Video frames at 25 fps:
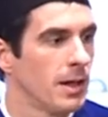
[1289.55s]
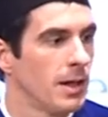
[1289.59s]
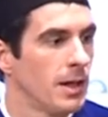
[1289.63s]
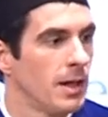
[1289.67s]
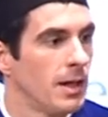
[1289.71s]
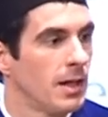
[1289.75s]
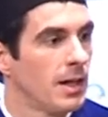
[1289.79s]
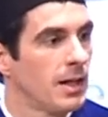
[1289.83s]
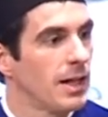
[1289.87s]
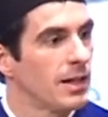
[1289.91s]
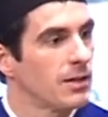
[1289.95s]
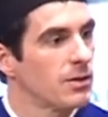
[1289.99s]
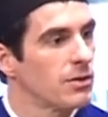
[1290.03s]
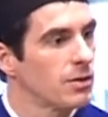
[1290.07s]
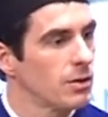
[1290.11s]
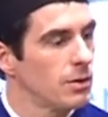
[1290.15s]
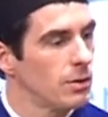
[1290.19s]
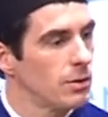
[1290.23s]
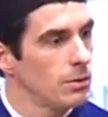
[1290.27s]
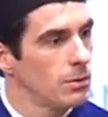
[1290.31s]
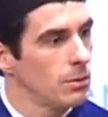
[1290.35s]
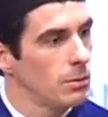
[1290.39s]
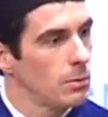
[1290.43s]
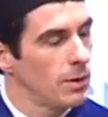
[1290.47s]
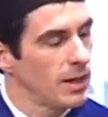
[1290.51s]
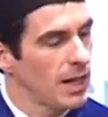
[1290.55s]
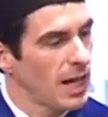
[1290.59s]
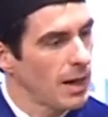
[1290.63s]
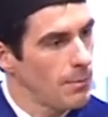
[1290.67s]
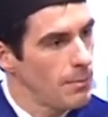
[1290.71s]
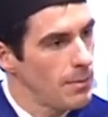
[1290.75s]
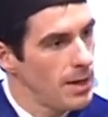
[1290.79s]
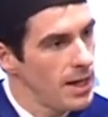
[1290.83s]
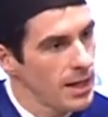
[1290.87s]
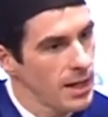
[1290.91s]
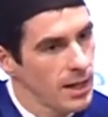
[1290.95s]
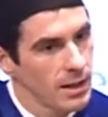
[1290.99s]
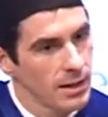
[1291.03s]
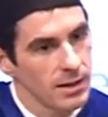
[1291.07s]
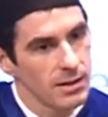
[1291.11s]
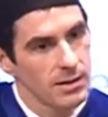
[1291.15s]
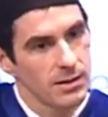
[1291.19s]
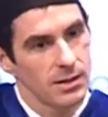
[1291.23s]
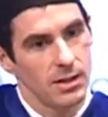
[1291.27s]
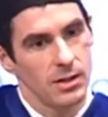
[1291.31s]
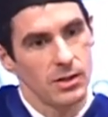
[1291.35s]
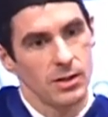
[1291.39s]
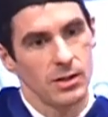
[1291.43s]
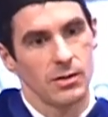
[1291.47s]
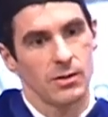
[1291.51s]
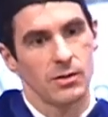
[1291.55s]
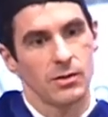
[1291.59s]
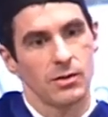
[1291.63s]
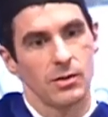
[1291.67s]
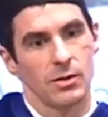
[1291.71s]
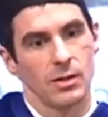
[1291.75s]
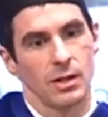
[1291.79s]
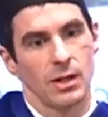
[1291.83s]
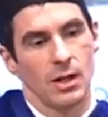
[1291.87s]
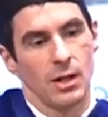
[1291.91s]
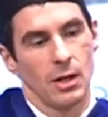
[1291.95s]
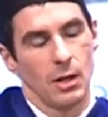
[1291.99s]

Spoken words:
And so when I'm making decisions,